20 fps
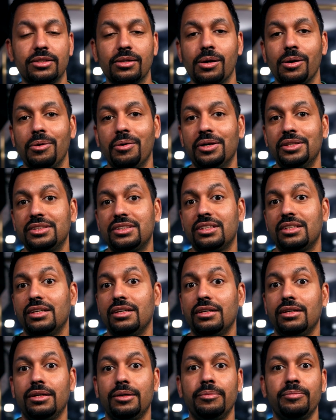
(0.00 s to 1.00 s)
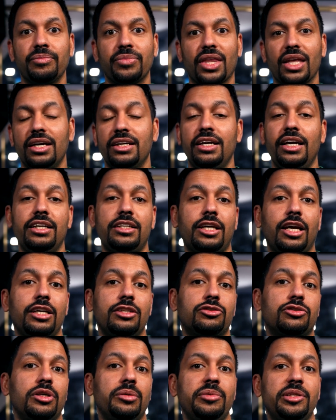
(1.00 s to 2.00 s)
So until an
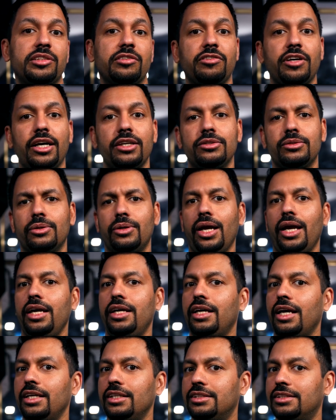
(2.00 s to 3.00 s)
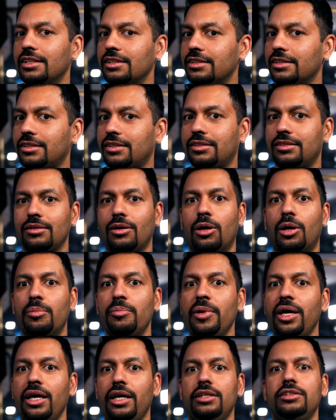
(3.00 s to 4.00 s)
8K streaming device or 8K discs
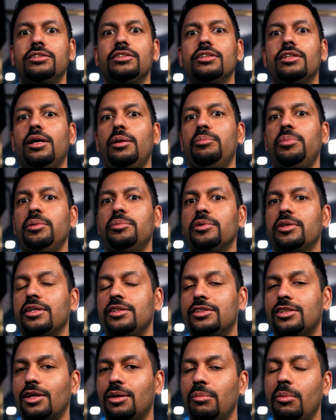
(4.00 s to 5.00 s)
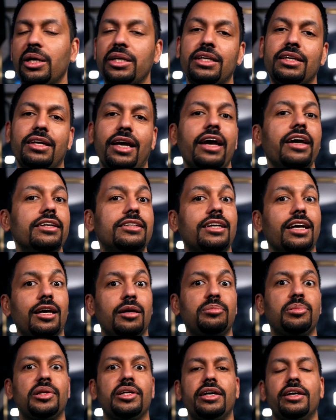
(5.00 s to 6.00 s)
are made so that people can start making
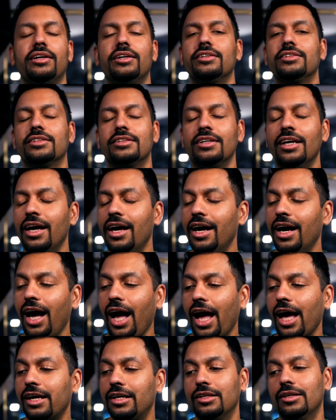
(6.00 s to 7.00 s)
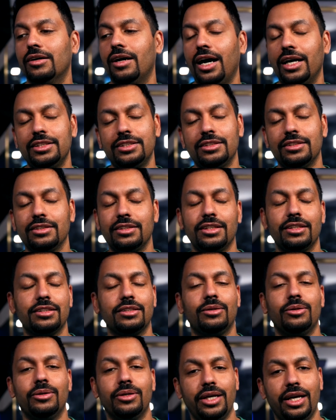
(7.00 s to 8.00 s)
8K players. And I don't know, I still
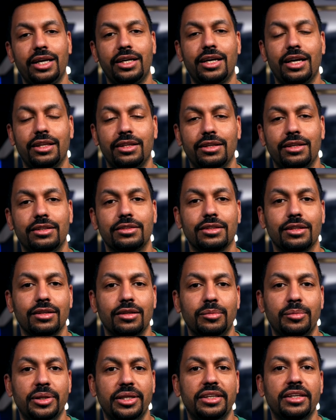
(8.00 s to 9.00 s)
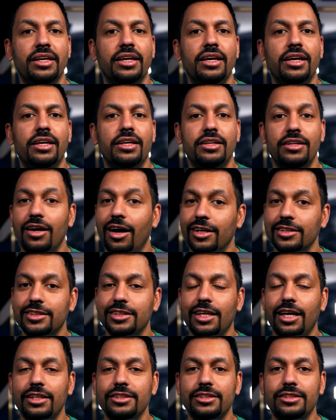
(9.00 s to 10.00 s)
think the whole 8K thing is a little bit
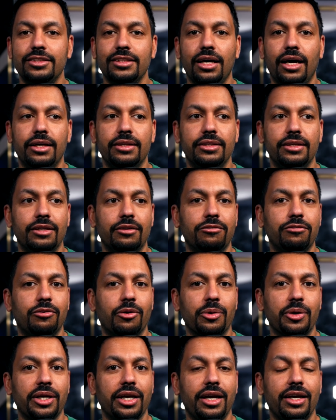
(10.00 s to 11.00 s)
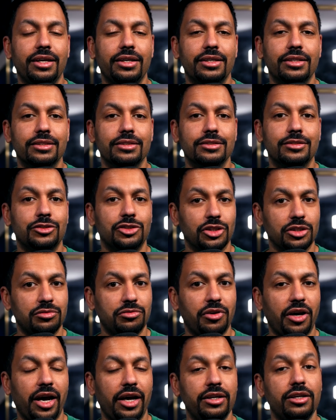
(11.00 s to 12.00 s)
nonsense. I think 4K is
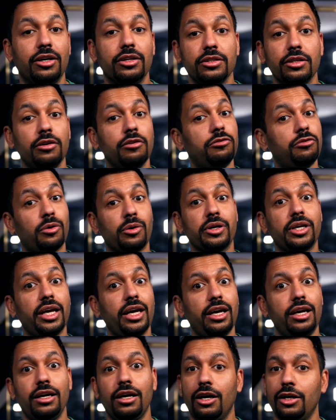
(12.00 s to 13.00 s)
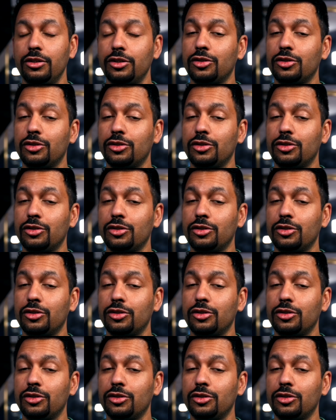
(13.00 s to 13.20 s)
just fine, although 4K